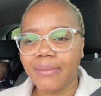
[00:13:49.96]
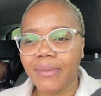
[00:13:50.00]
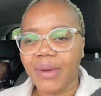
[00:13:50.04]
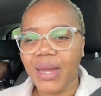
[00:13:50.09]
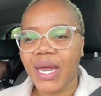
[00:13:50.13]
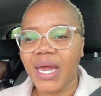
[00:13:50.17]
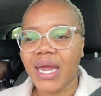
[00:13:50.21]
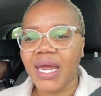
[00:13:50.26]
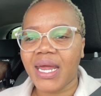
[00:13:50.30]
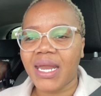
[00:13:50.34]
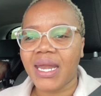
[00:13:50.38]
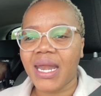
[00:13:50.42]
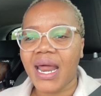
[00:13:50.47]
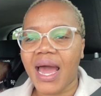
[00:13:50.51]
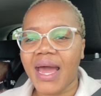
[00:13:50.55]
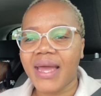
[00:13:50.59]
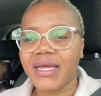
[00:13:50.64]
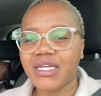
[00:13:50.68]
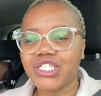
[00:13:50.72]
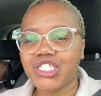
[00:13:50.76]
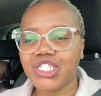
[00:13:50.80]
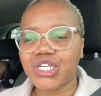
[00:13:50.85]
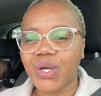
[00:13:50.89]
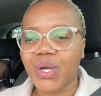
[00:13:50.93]
man. I
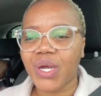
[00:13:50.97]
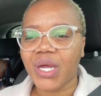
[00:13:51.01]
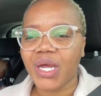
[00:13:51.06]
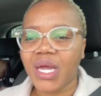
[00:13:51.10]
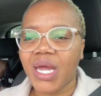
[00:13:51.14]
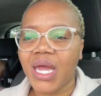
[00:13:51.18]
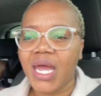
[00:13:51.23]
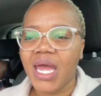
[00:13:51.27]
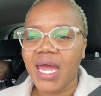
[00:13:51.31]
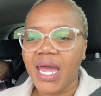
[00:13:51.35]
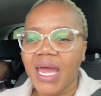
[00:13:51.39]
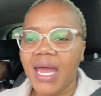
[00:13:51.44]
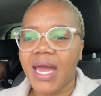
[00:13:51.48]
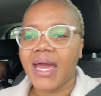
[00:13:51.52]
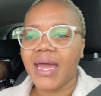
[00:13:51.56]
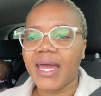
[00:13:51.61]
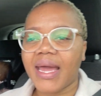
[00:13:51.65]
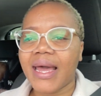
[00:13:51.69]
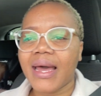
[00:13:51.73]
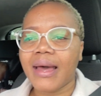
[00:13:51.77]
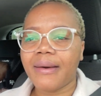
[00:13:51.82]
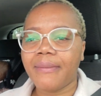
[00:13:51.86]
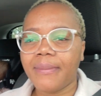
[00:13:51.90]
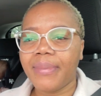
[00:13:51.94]
enjoy her
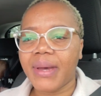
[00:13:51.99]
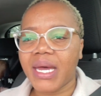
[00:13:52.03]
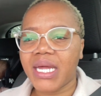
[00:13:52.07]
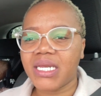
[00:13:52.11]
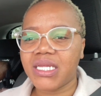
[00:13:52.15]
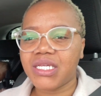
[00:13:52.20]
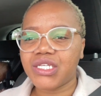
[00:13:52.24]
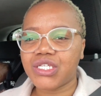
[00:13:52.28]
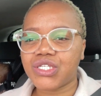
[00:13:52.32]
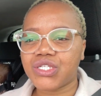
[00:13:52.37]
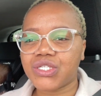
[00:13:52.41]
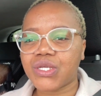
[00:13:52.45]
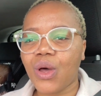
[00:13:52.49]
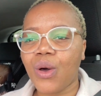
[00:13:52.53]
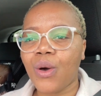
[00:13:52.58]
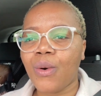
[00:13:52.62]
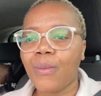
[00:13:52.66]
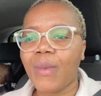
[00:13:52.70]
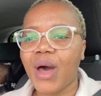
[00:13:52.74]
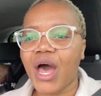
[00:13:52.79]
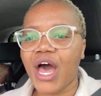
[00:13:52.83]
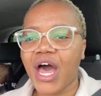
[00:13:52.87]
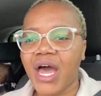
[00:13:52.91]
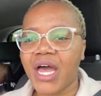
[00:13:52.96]
company so
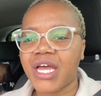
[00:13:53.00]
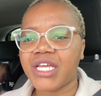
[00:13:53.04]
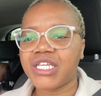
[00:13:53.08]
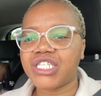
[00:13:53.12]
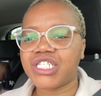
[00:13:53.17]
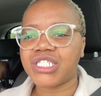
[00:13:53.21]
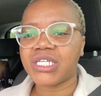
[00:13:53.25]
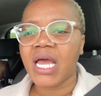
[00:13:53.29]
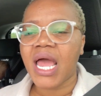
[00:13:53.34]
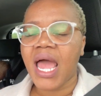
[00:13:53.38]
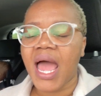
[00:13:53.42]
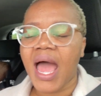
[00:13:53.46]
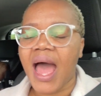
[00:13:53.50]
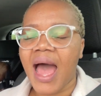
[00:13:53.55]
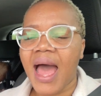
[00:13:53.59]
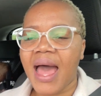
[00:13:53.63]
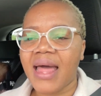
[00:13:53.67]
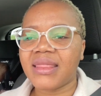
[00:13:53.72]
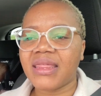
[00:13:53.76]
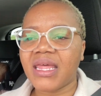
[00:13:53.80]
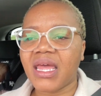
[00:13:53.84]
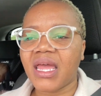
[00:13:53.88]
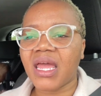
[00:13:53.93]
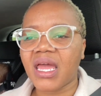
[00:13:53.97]
much. I
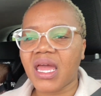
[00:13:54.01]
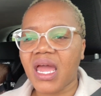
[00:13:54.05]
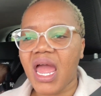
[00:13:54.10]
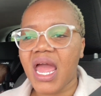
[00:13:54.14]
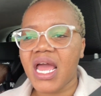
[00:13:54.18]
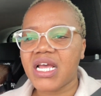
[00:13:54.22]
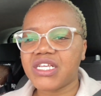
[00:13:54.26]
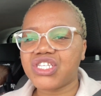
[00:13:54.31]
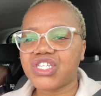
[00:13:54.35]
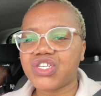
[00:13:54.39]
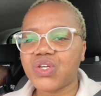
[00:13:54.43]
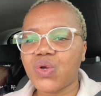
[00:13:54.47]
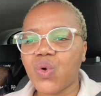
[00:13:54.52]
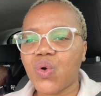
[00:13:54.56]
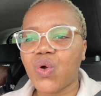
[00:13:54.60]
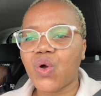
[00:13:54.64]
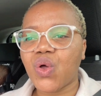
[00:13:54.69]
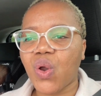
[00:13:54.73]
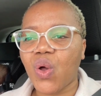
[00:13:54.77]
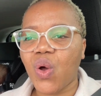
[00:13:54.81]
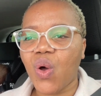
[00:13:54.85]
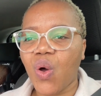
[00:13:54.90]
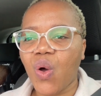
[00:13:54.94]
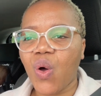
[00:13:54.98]
think as you
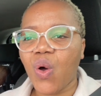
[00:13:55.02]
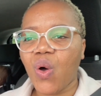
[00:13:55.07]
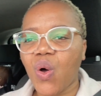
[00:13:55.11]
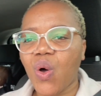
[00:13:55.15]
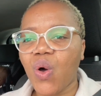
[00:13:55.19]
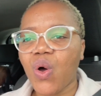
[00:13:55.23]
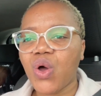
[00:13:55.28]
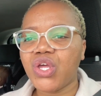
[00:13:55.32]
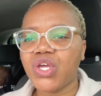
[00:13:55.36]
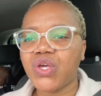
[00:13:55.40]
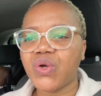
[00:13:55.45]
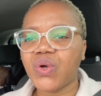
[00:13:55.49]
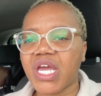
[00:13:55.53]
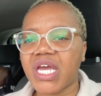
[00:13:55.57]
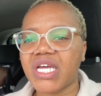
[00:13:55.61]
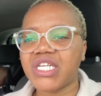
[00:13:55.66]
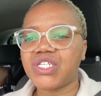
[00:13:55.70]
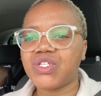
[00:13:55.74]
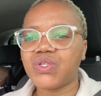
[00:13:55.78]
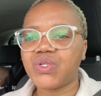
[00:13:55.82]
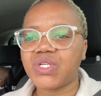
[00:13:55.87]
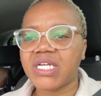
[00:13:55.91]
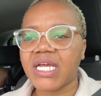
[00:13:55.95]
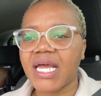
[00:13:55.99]
grow, you get
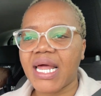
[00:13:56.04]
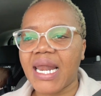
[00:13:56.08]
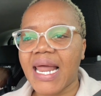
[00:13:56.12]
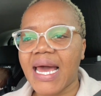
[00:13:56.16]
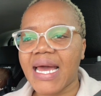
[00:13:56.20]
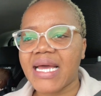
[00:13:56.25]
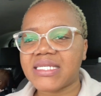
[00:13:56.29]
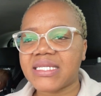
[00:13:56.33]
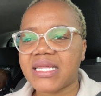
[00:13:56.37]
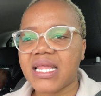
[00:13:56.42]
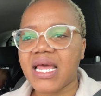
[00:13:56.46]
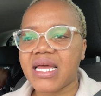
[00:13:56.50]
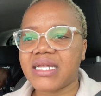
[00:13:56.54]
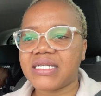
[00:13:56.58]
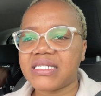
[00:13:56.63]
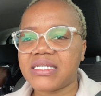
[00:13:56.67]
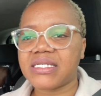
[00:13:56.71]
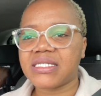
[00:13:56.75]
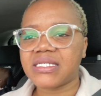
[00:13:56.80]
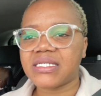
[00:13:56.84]
to realize that